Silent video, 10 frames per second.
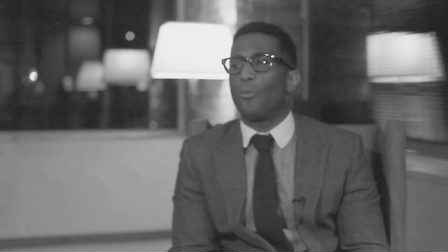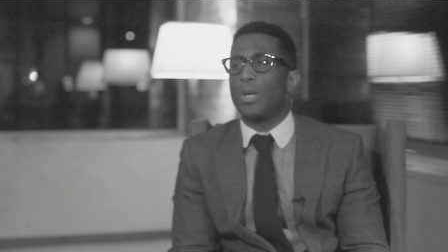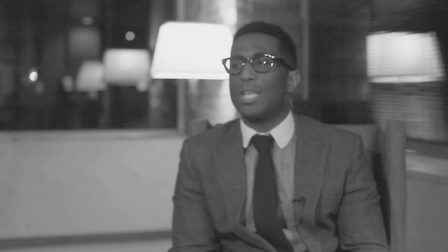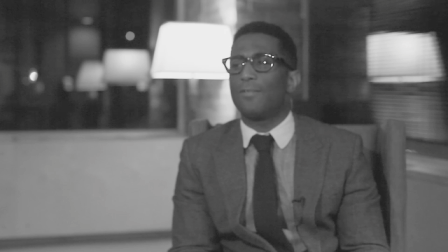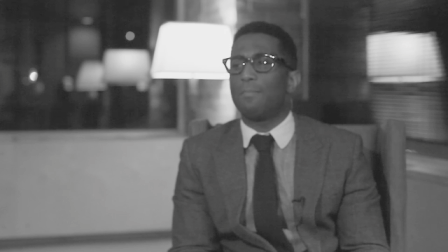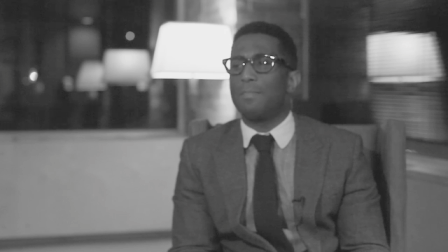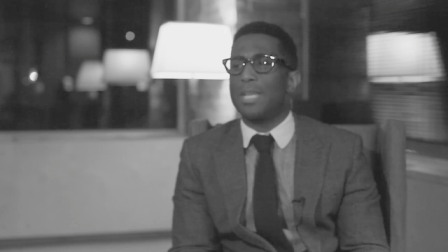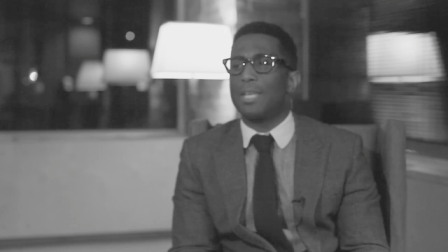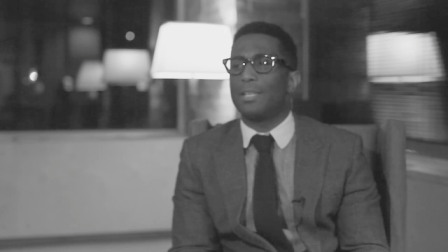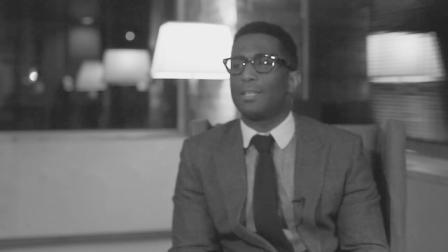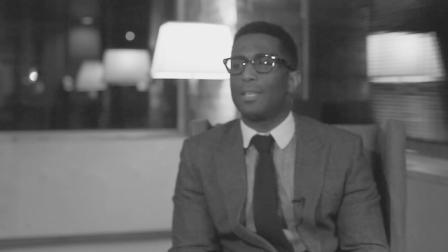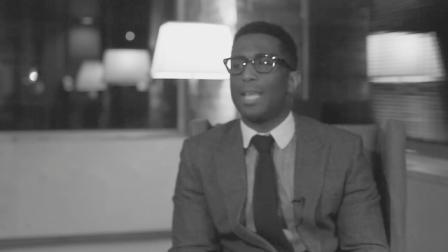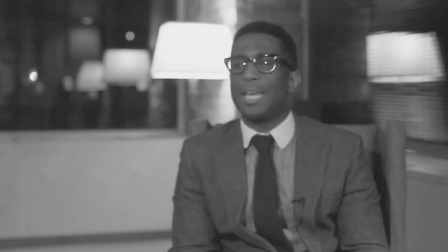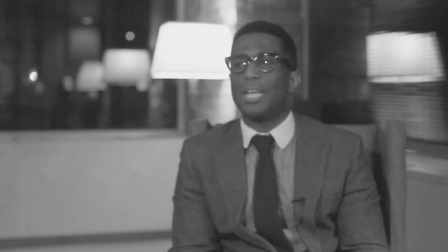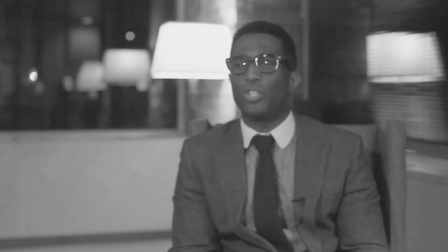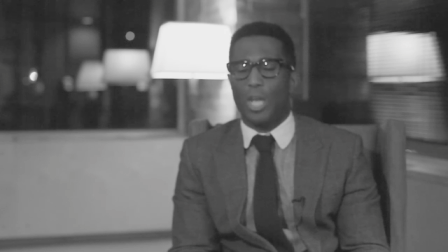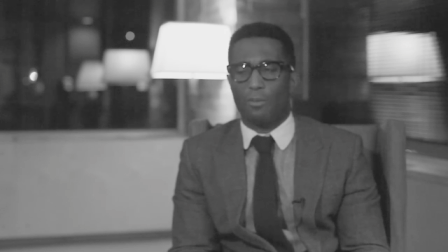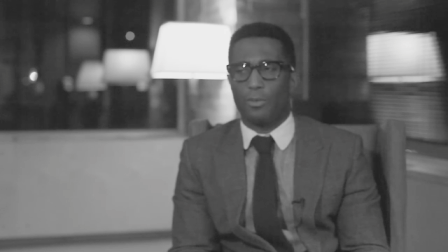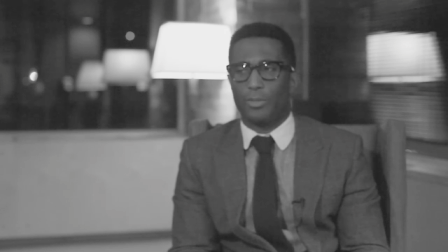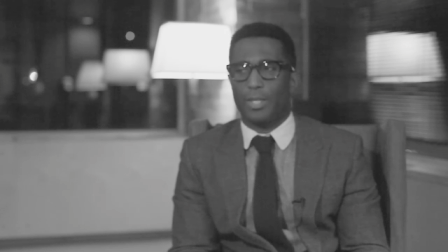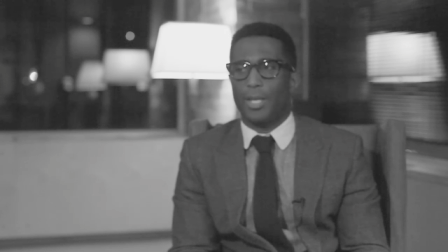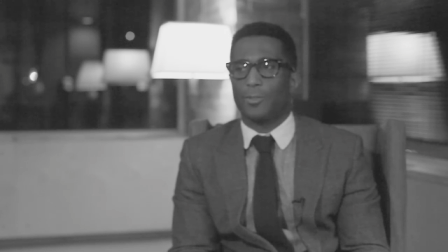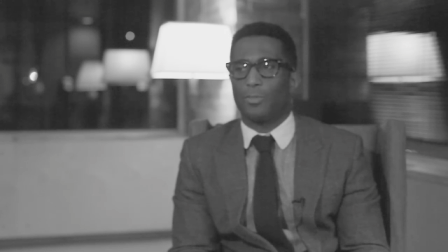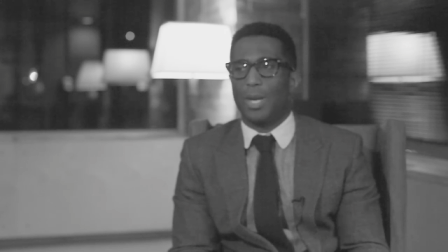would even mean in a general sense,